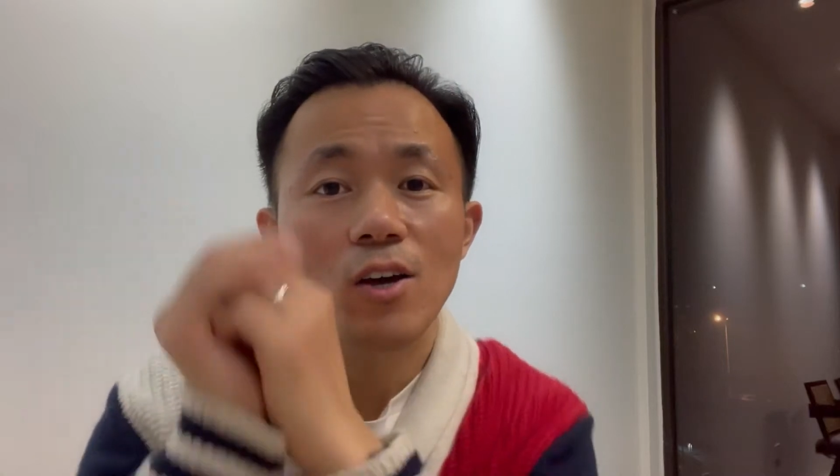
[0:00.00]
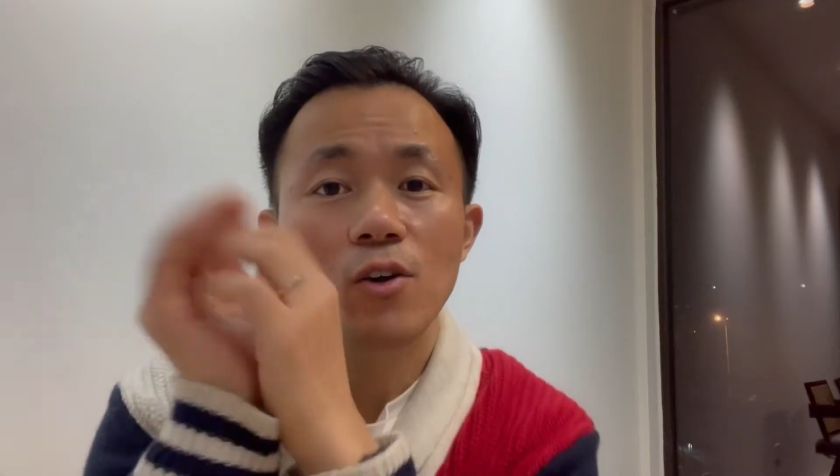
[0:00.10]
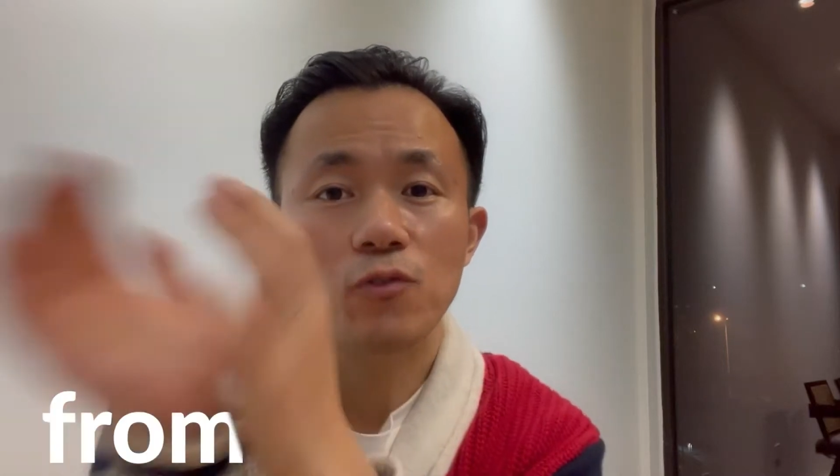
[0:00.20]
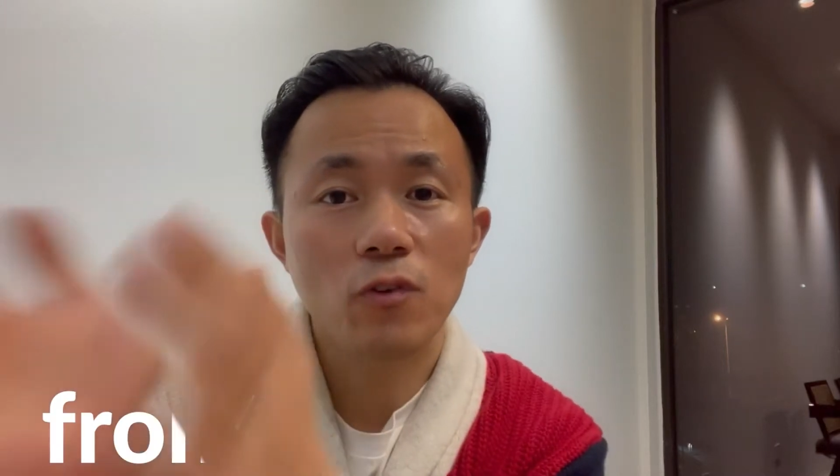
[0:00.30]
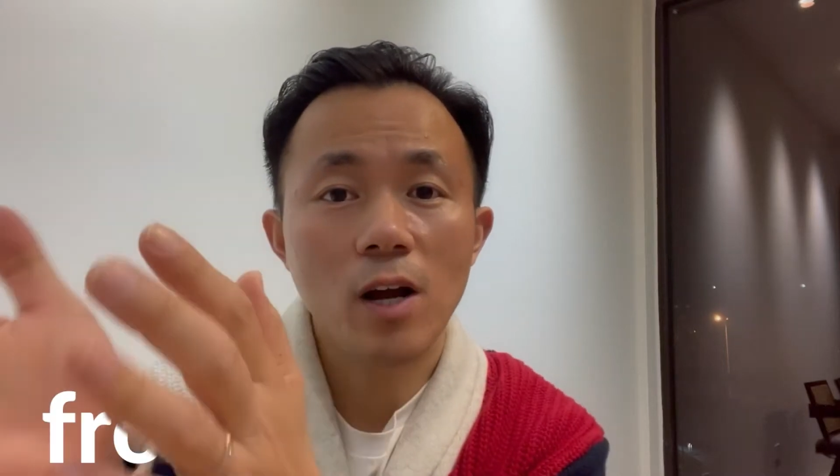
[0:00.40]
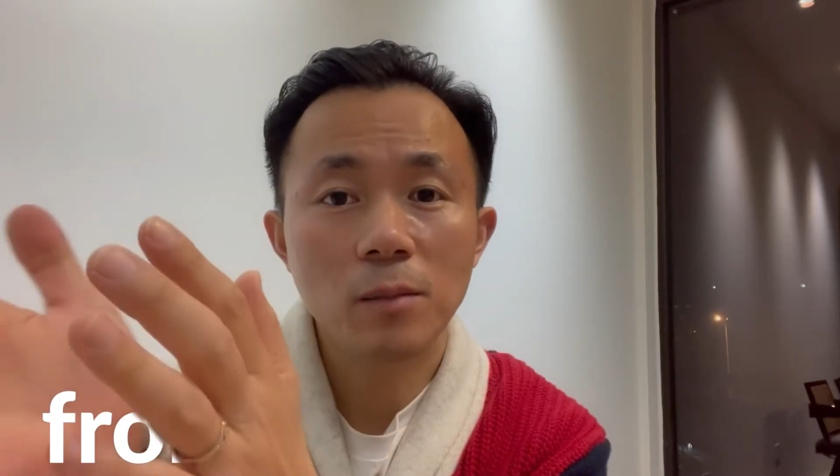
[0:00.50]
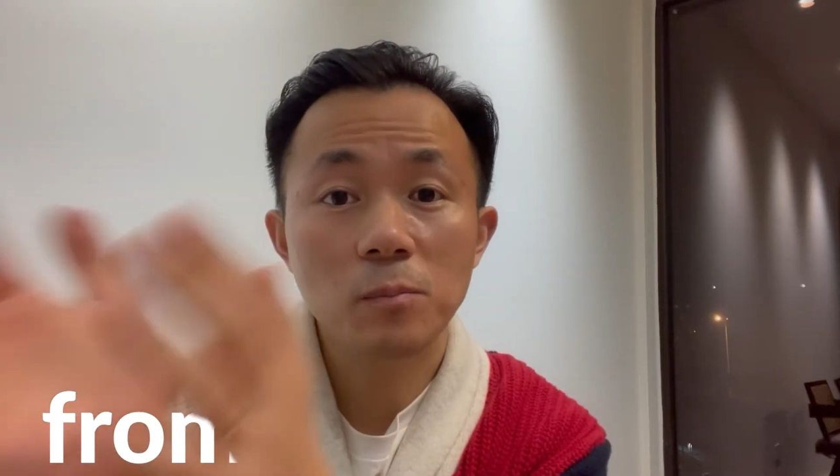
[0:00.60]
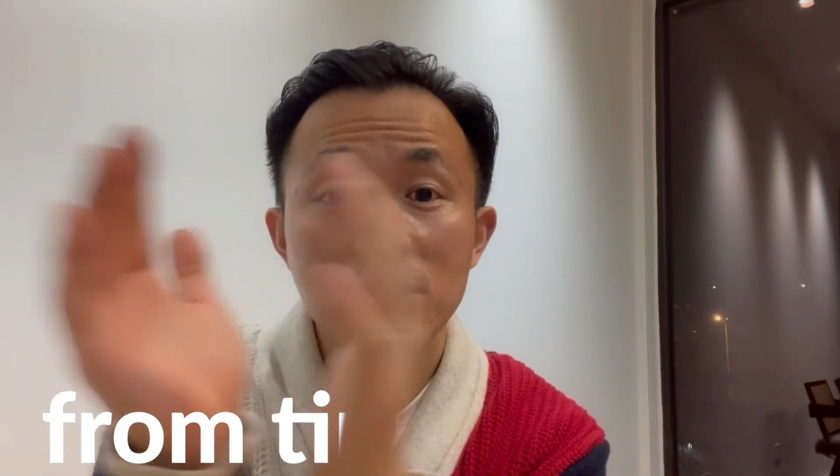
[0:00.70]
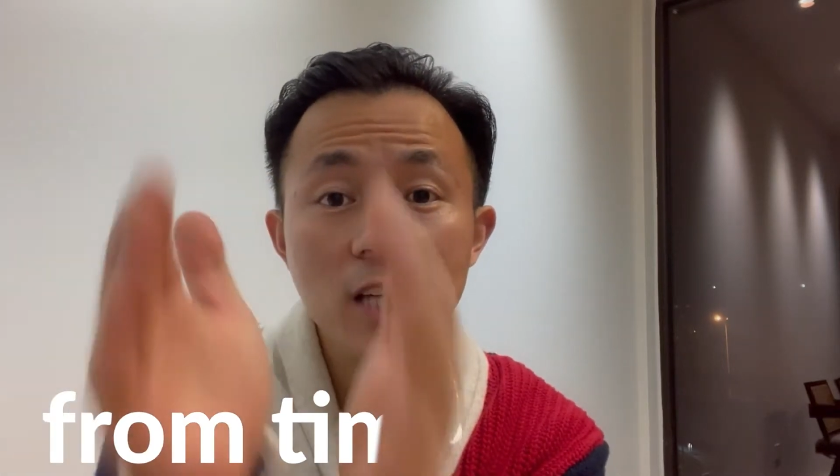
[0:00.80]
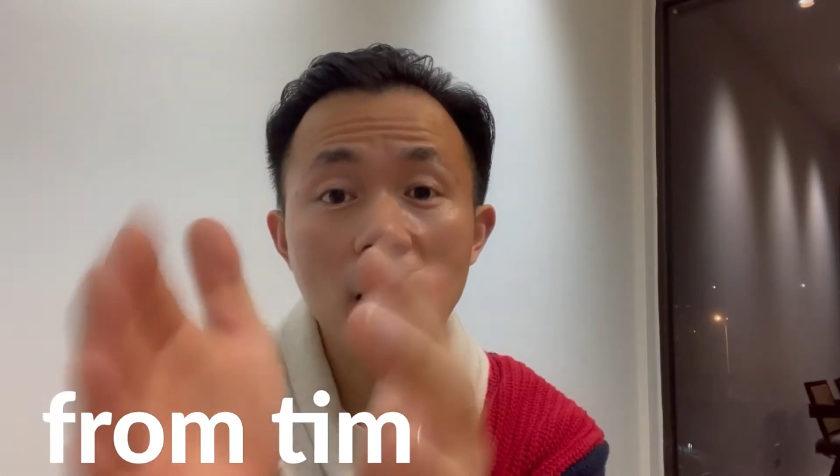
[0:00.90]

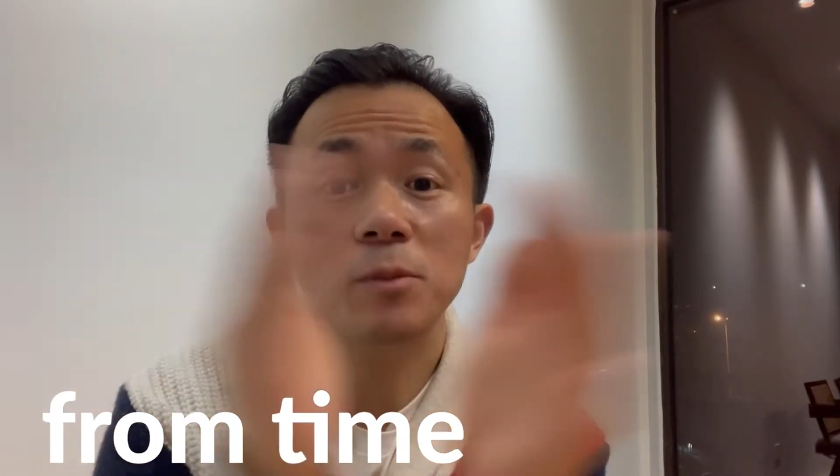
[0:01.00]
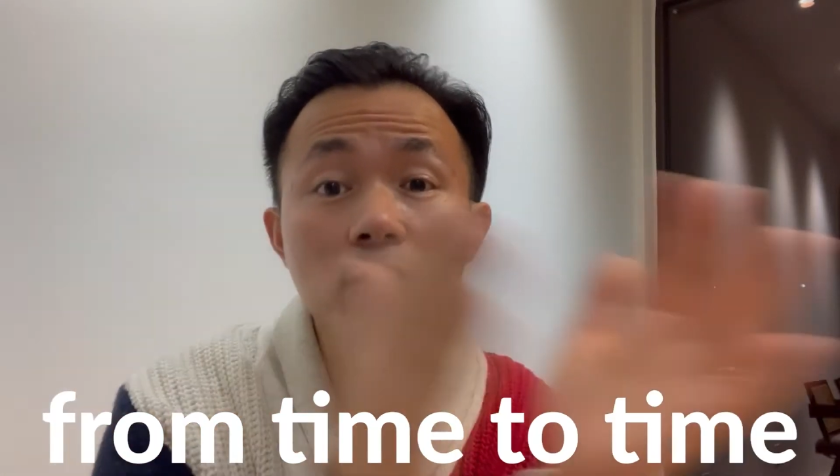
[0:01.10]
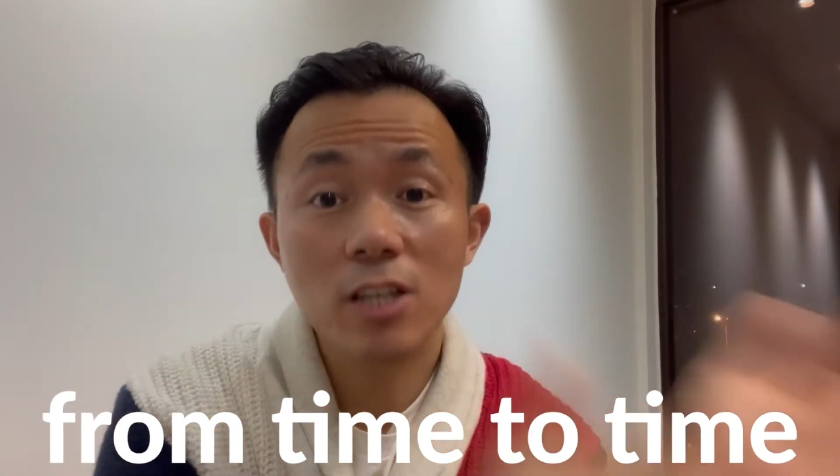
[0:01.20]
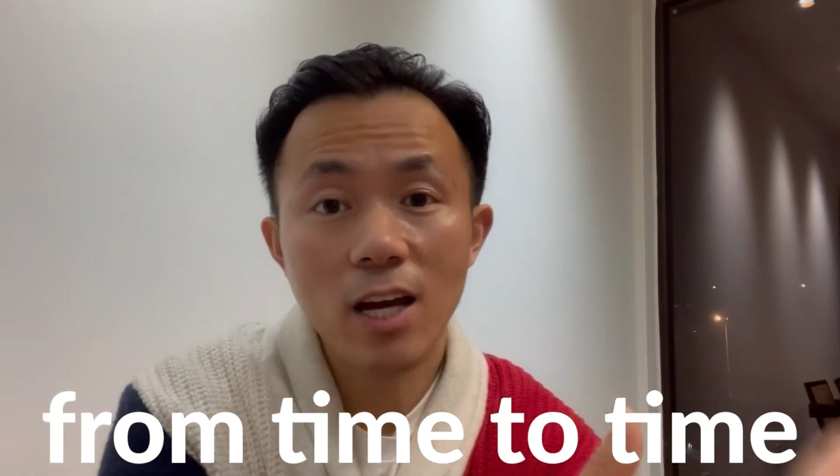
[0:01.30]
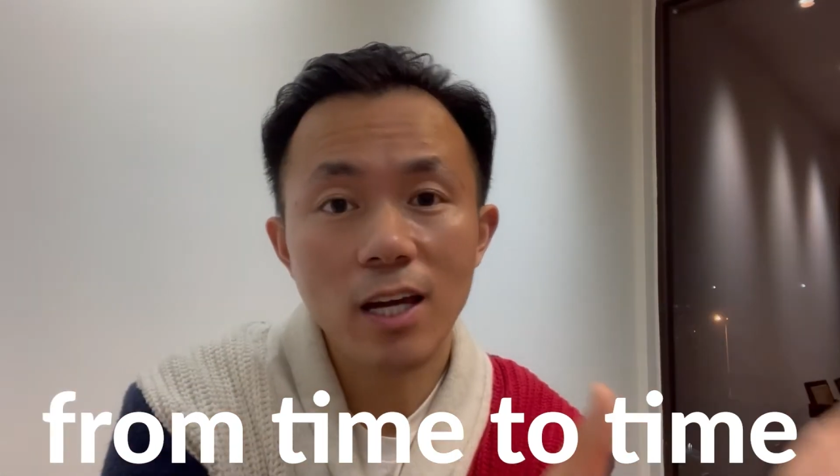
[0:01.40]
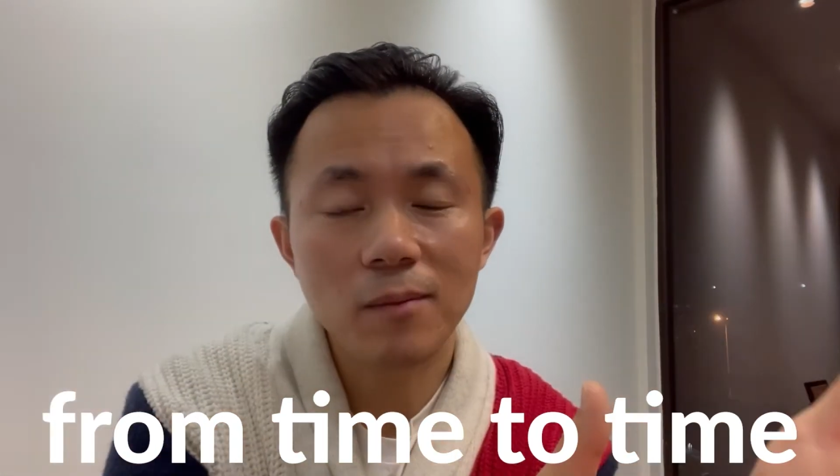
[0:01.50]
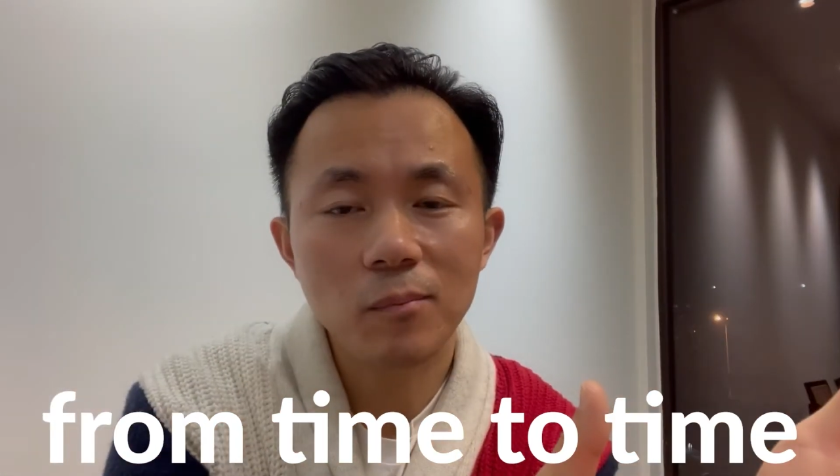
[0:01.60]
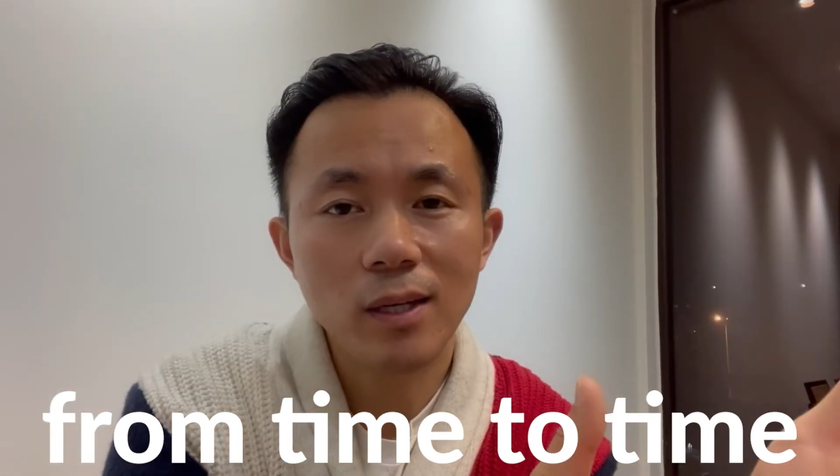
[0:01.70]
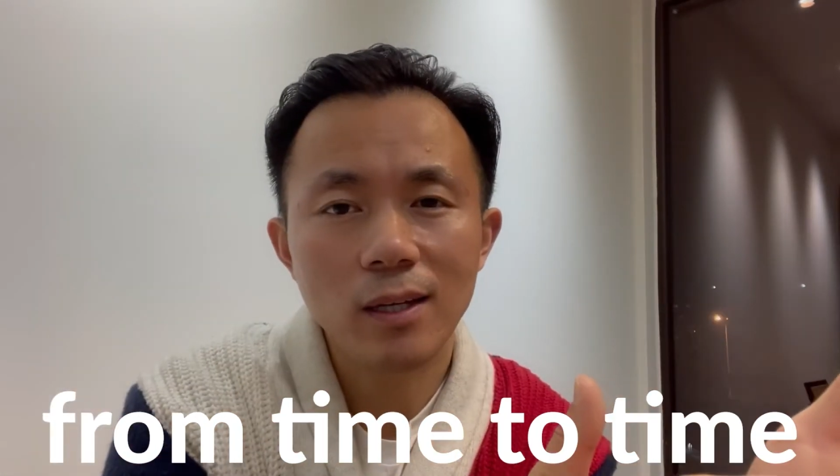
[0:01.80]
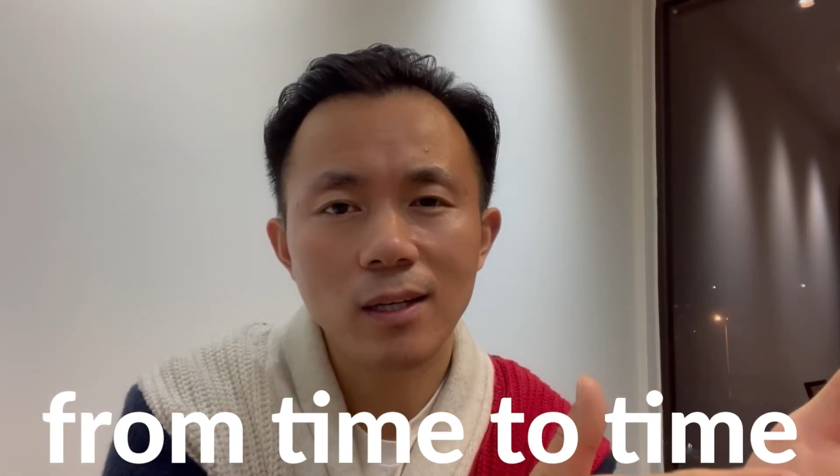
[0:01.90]
from time to time.